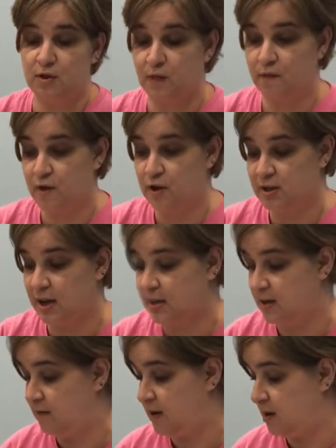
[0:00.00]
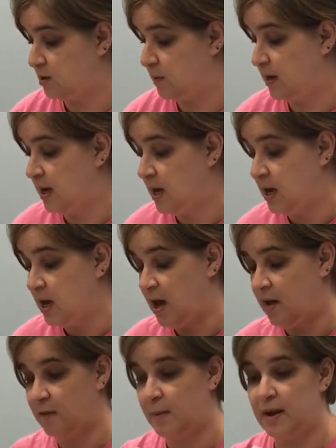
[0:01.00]
So the first activity this week,
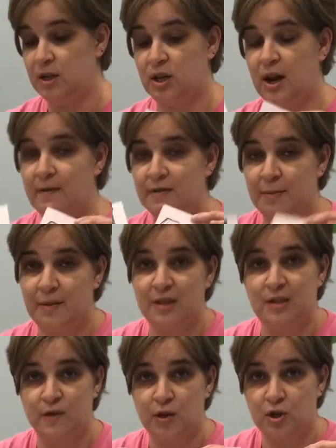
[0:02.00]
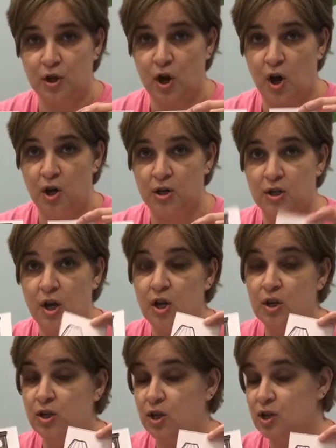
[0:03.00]
everybody should have some of these furniture cards.
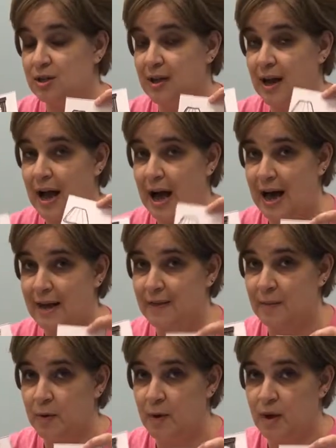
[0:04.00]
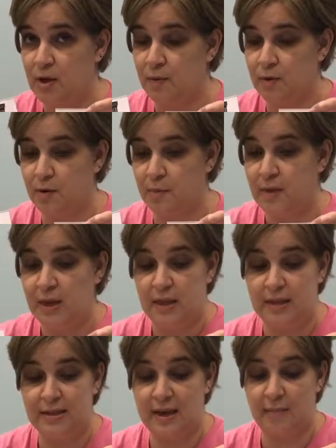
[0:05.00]
So you're just going to hide them around your room.
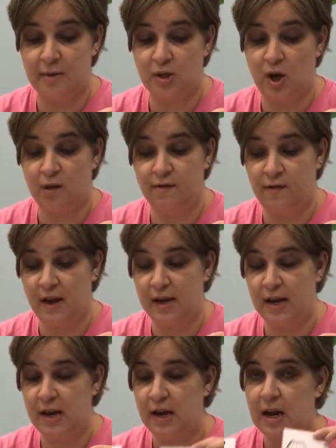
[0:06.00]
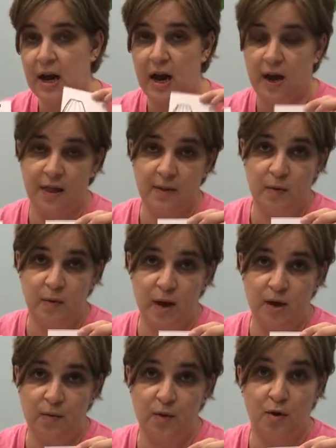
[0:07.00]
This game is called Find It. Hide them
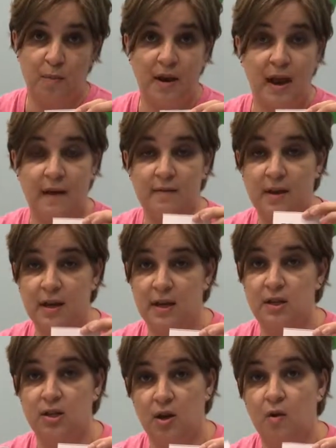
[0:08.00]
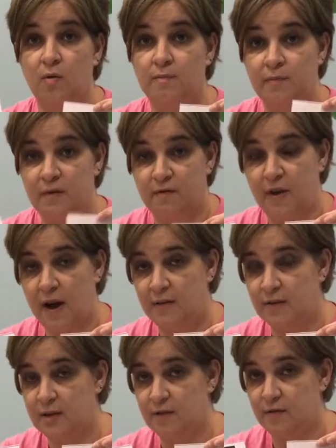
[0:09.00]
around your room and have the kids go
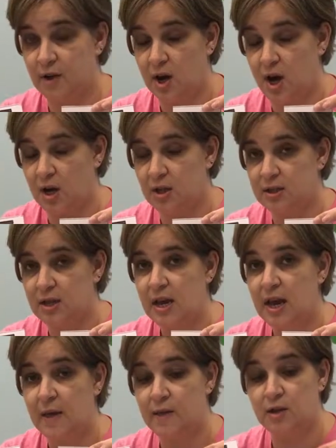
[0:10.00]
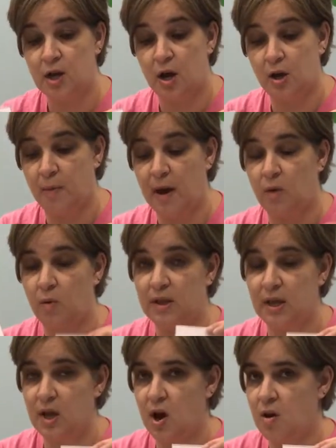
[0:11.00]
find the different cards, and then talk about what
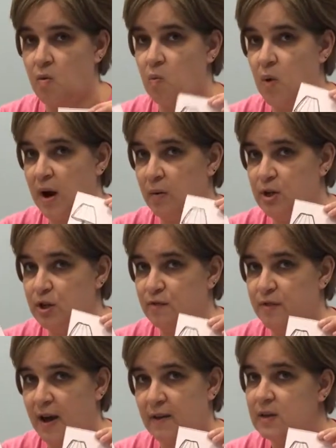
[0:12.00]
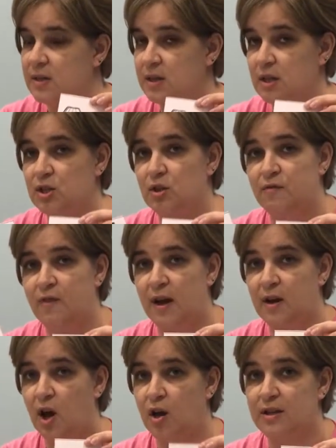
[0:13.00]
they are and where would you find these things. You'd
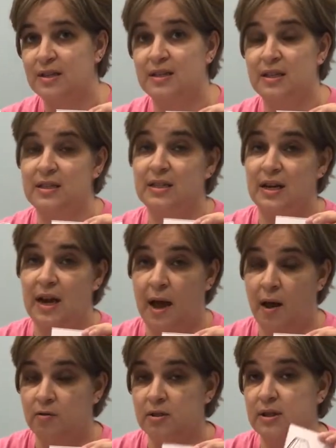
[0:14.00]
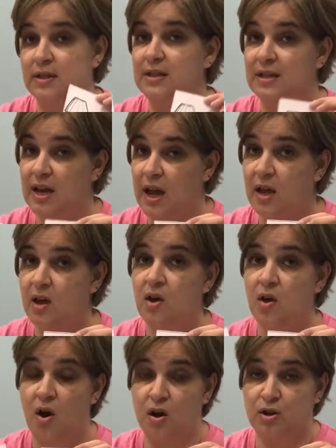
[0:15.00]
find all these things in a house. And today
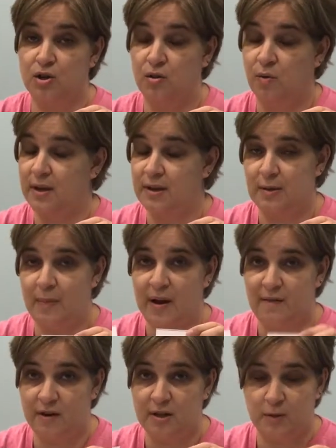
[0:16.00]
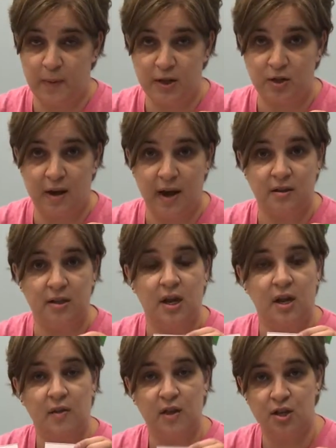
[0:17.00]
our story is about a very special house
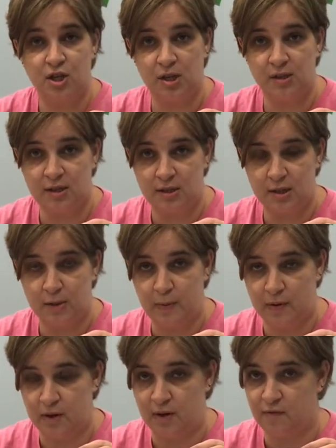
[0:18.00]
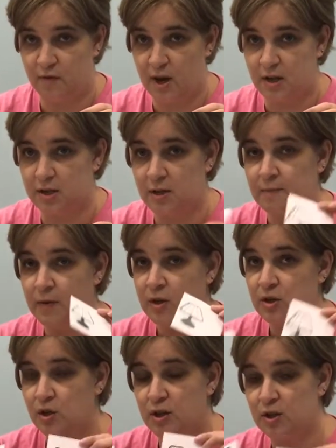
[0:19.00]
that Jesus is building for us.
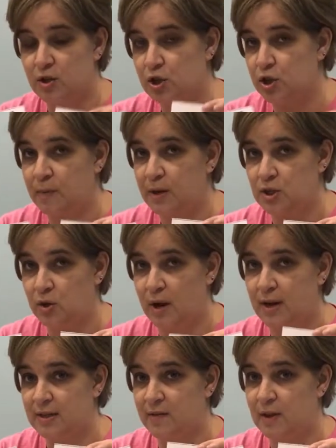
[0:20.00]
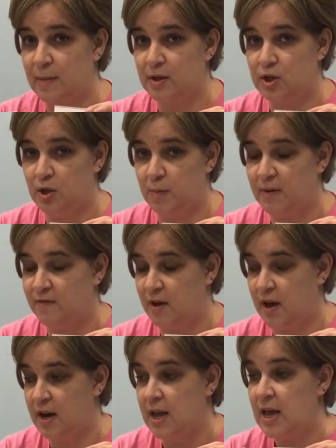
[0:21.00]
So should be a short activity, but it should be
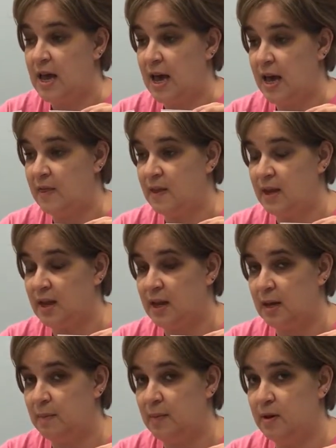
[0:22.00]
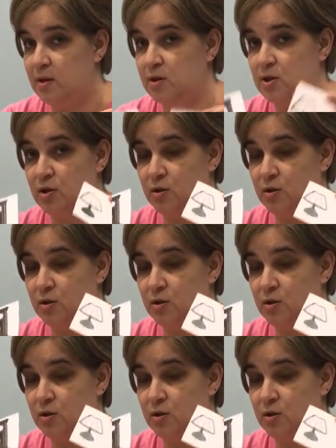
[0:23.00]
fun. And then it builds.